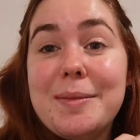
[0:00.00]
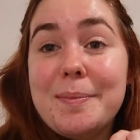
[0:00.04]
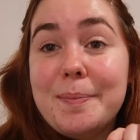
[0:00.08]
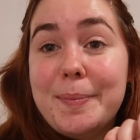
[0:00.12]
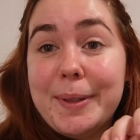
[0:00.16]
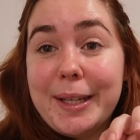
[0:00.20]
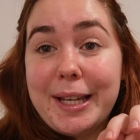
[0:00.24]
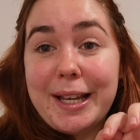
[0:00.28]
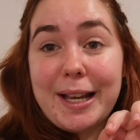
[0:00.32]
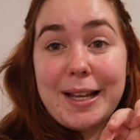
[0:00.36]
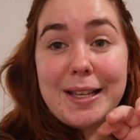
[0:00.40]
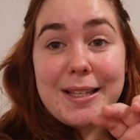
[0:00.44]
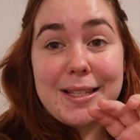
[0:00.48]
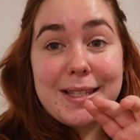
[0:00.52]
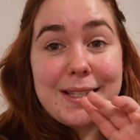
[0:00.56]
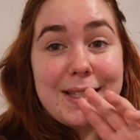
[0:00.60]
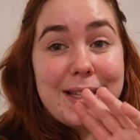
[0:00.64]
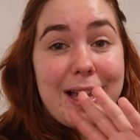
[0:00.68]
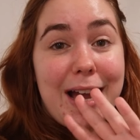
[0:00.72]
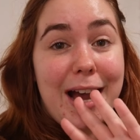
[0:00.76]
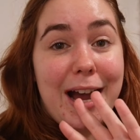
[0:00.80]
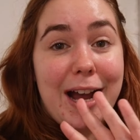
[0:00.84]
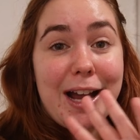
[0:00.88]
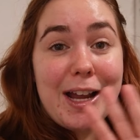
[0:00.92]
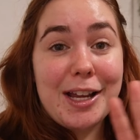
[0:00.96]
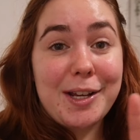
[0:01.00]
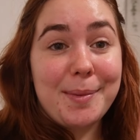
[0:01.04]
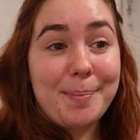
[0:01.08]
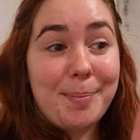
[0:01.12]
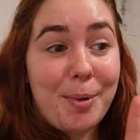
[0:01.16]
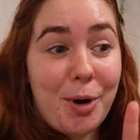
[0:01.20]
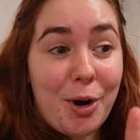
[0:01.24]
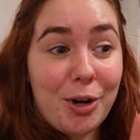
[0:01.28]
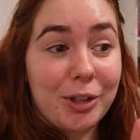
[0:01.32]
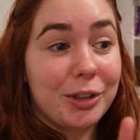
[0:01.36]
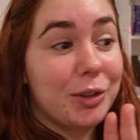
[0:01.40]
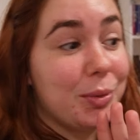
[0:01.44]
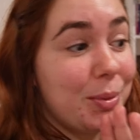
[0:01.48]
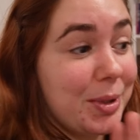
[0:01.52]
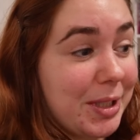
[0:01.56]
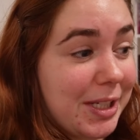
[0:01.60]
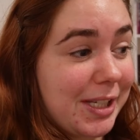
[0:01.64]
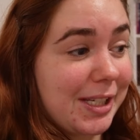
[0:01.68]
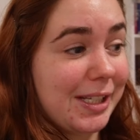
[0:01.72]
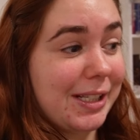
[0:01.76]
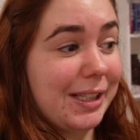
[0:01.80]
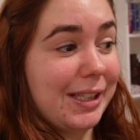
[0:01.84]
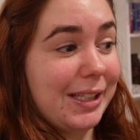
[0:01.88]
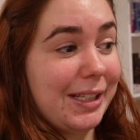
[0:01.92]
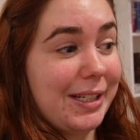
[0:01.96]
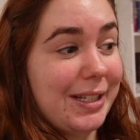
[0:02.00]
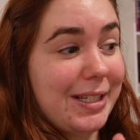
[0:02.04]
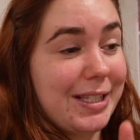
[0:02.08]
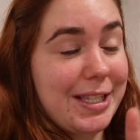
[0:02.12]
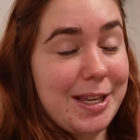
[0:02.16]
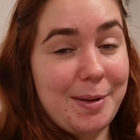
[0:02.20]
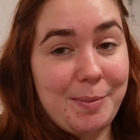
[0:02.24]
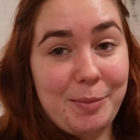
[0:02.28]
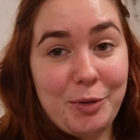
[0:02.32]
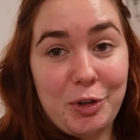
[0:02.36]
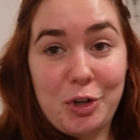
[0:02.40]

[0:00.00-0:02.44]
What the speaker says: because I bought recently some